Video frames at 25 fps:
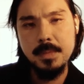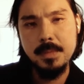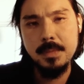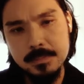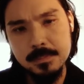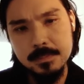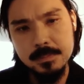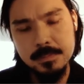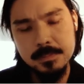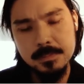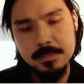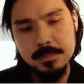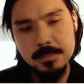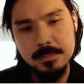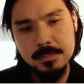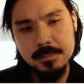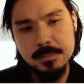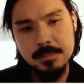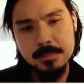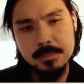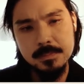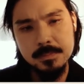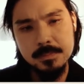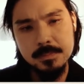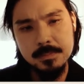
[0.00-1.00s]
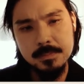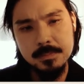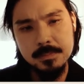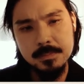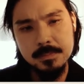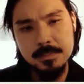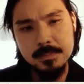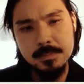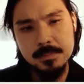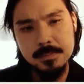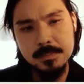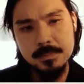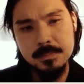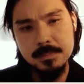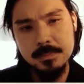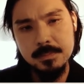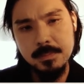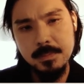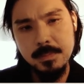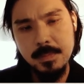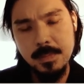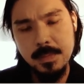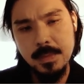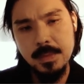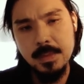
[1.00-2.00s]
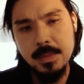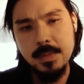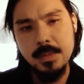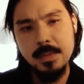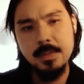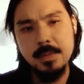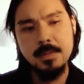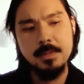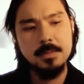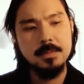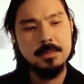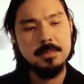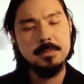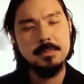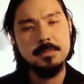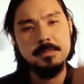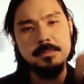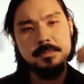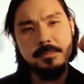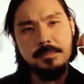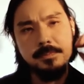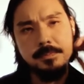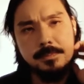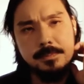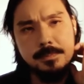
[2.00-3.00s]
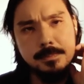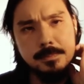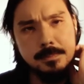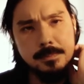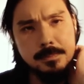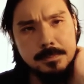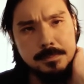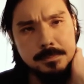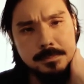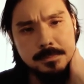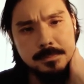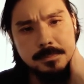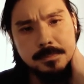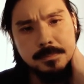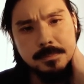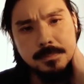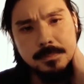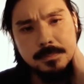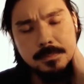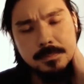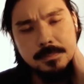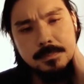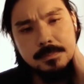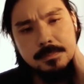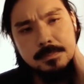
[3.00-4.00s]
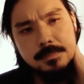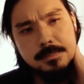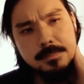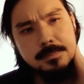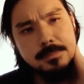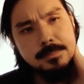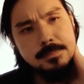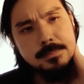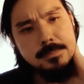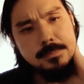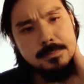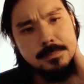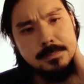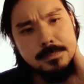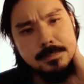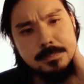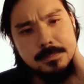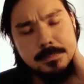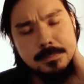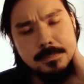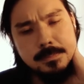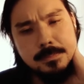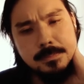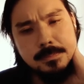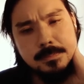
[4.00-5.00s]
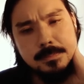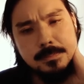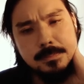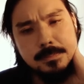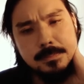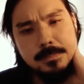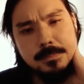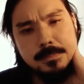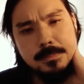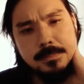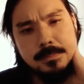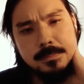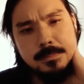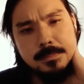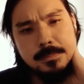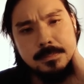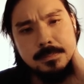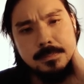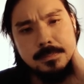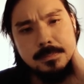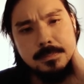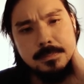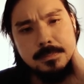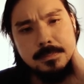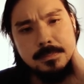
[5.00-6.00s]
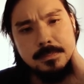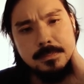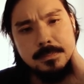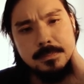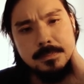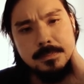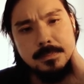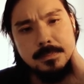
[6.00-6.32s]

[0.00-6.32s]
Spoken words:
(silent)